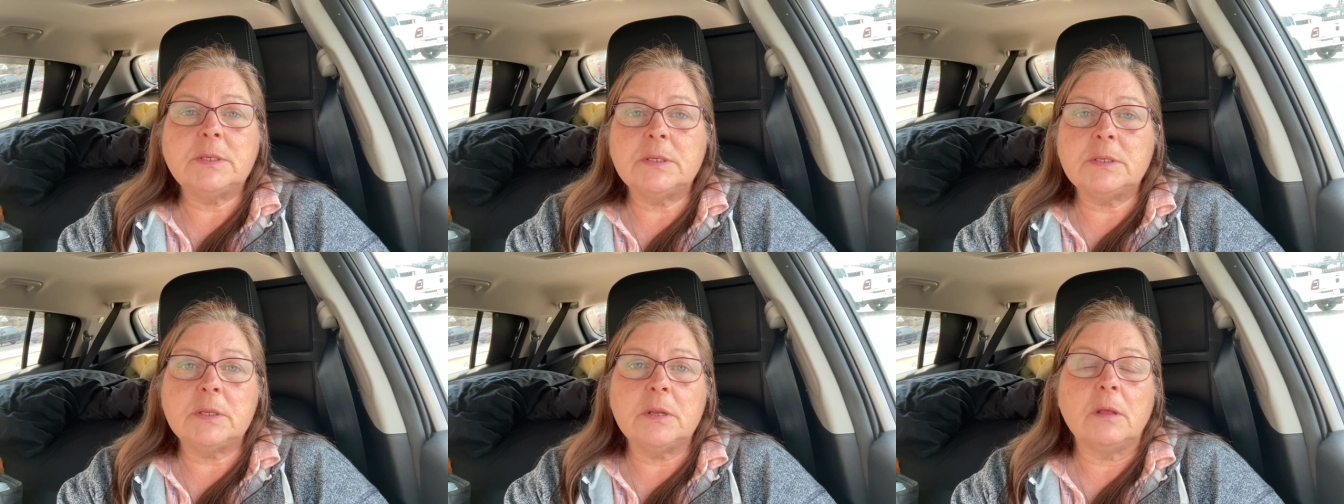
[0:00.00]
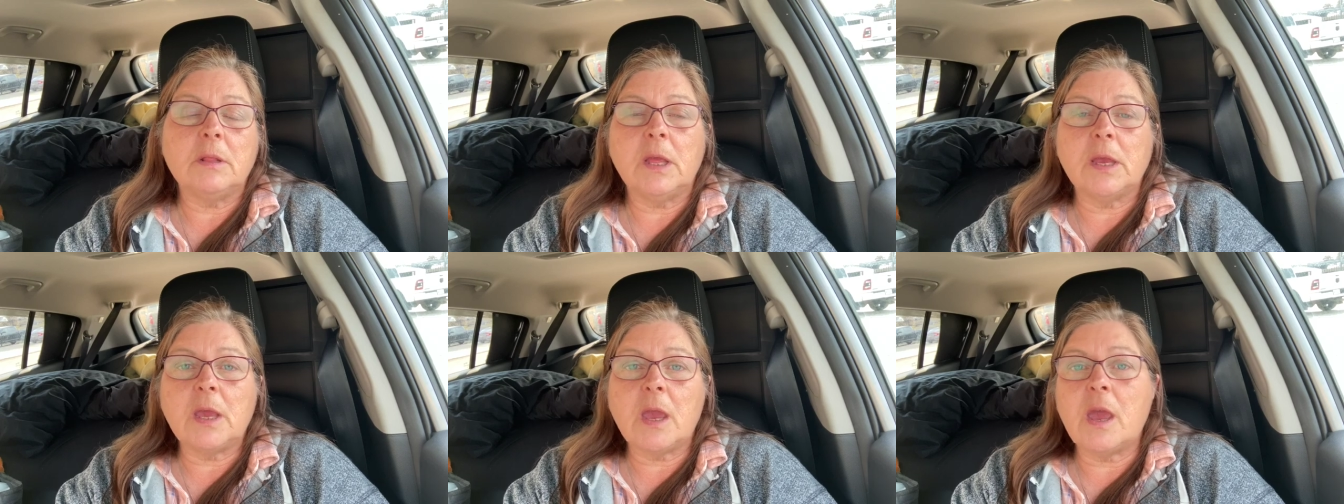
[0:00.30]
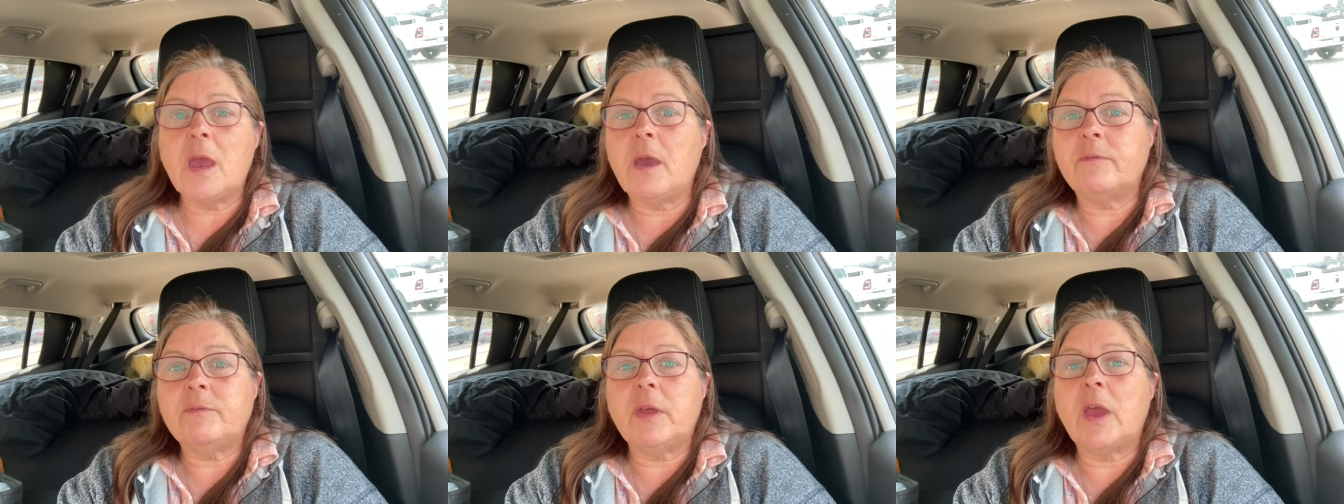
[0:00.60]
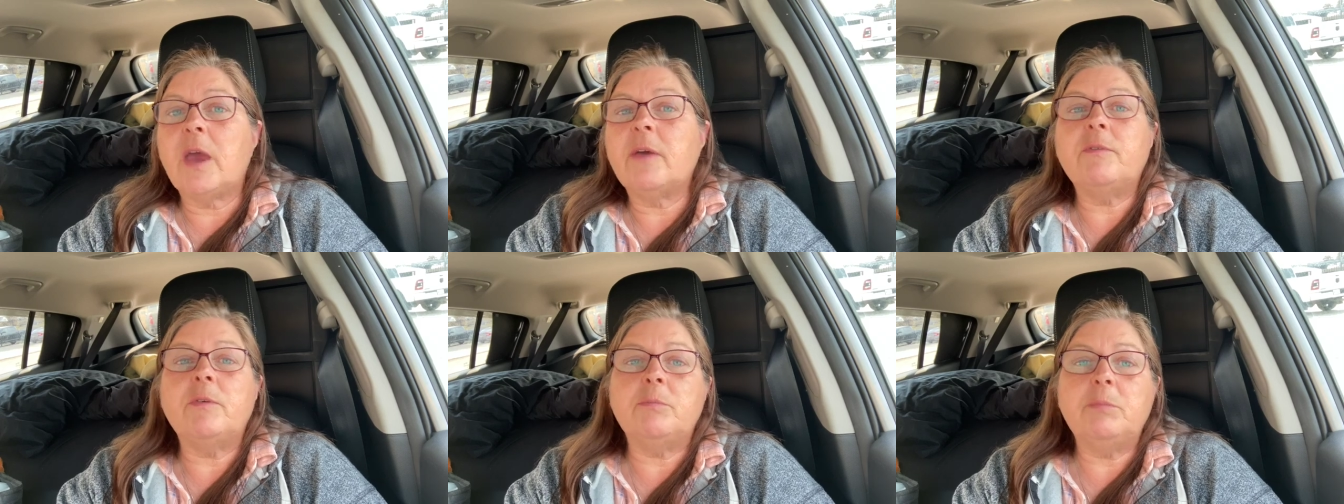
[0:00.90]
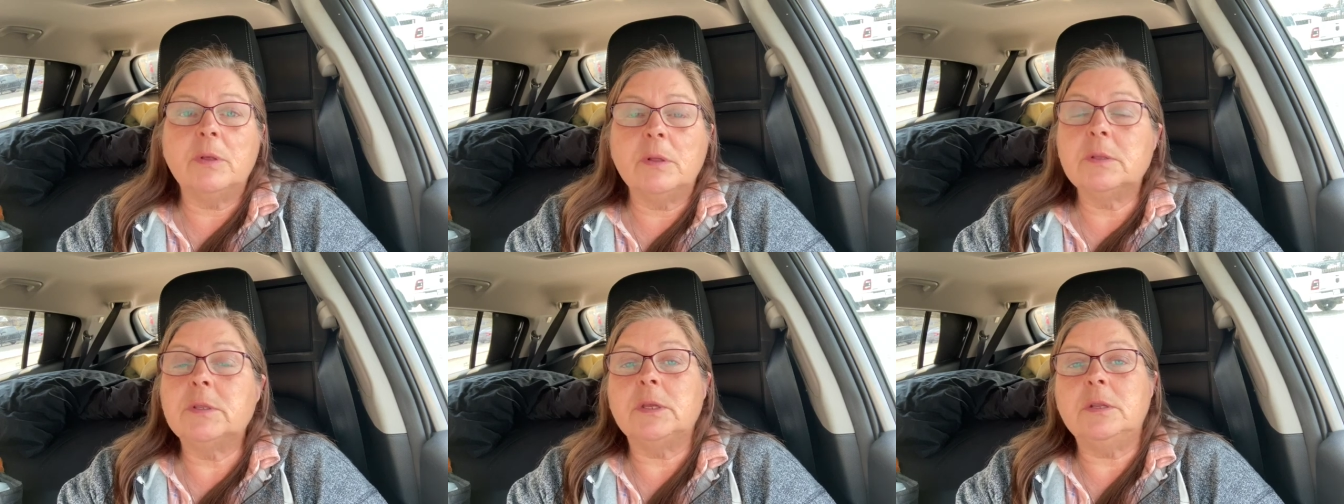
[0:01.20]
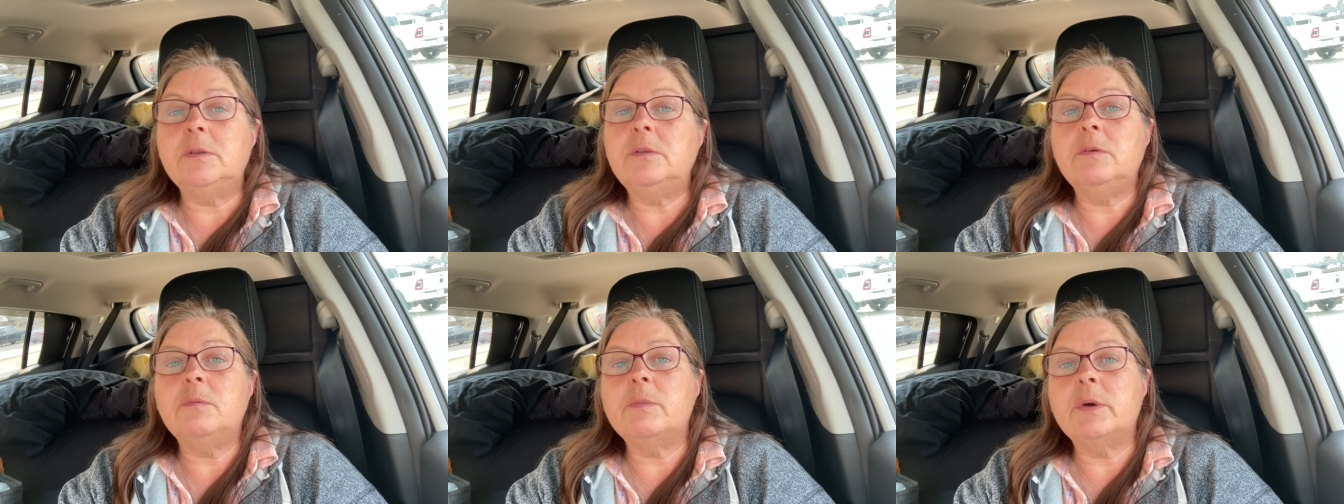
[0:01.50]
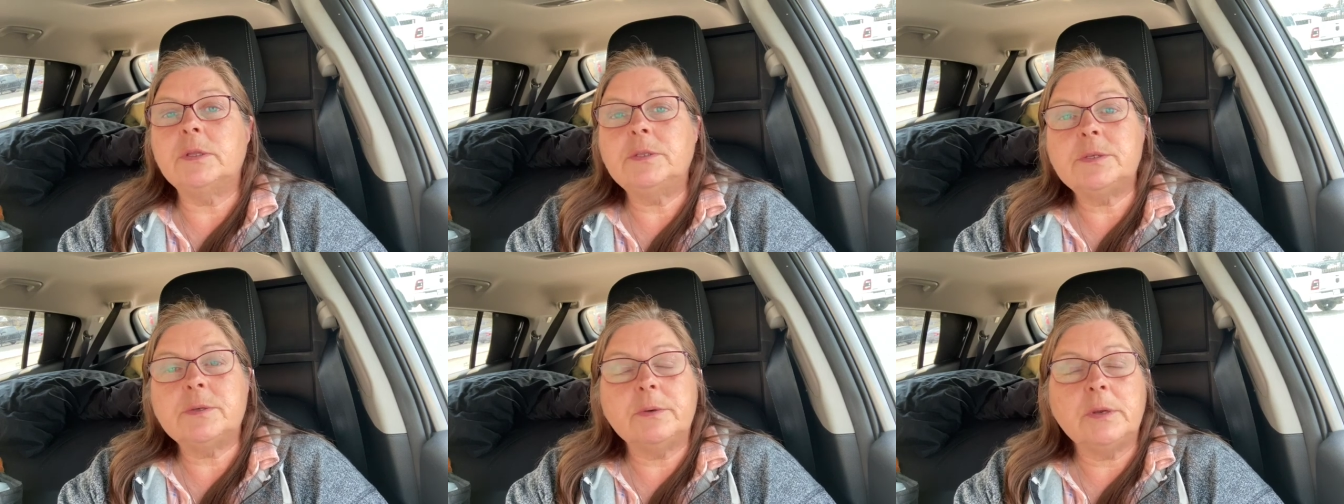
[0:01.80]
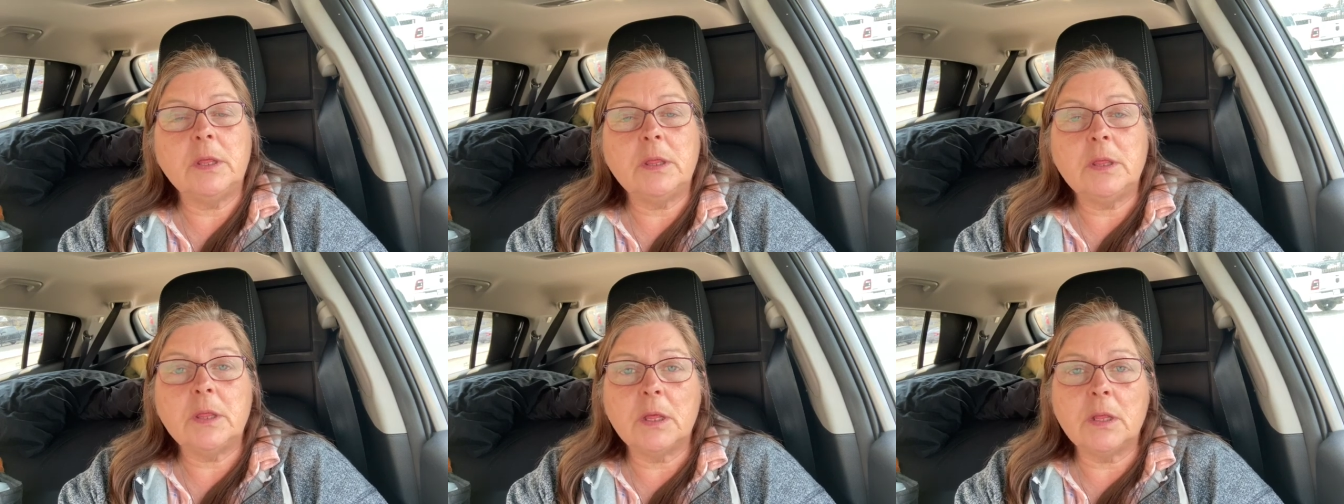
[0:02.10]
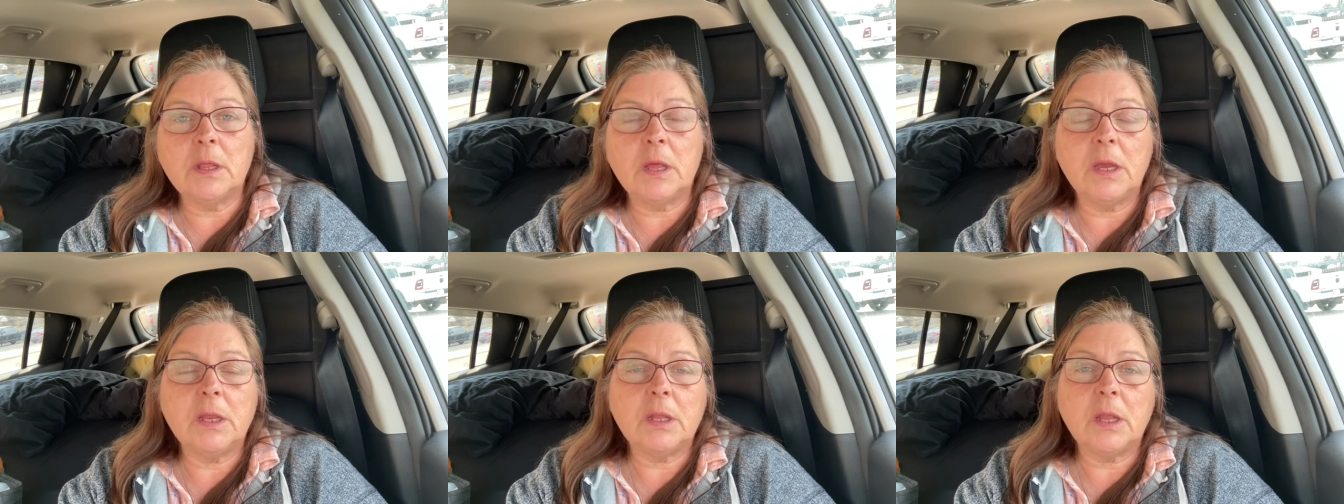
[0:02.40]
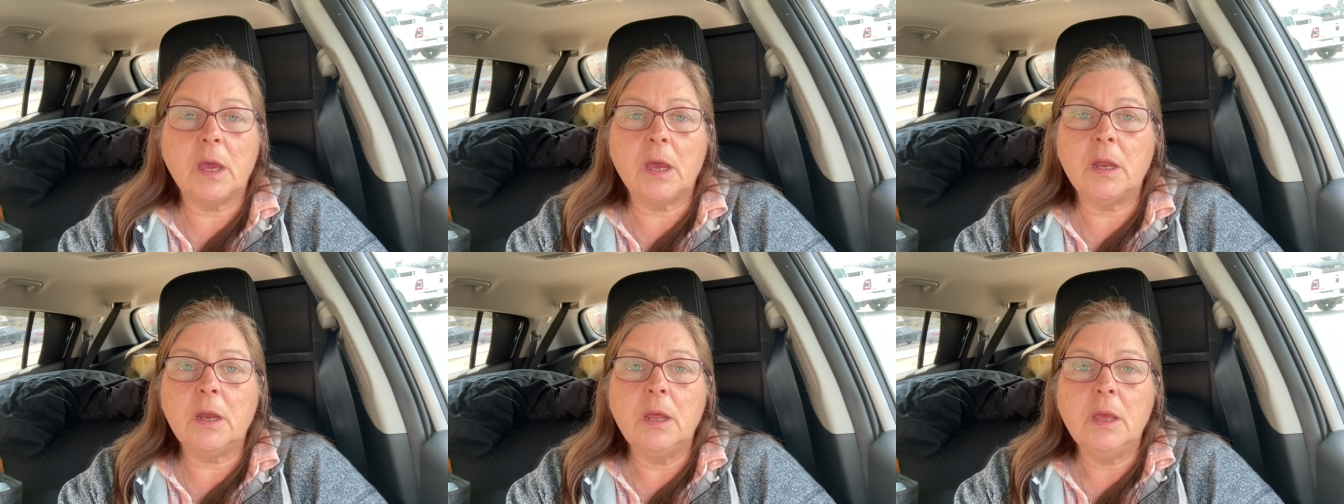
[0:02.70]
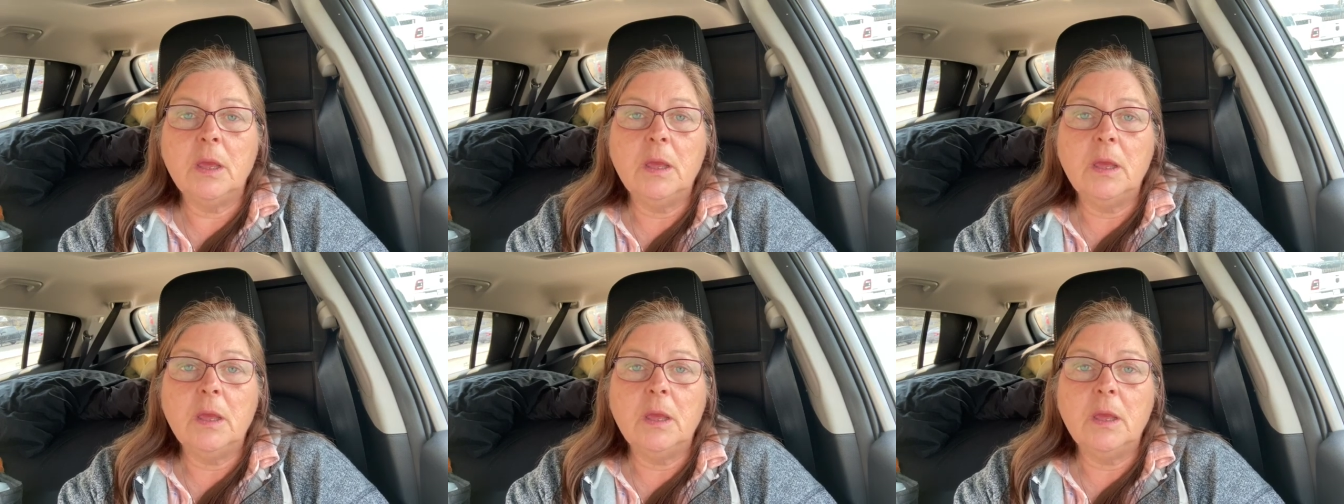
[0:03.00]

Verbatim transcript: It's not like I have to have it built in two months or anything like that.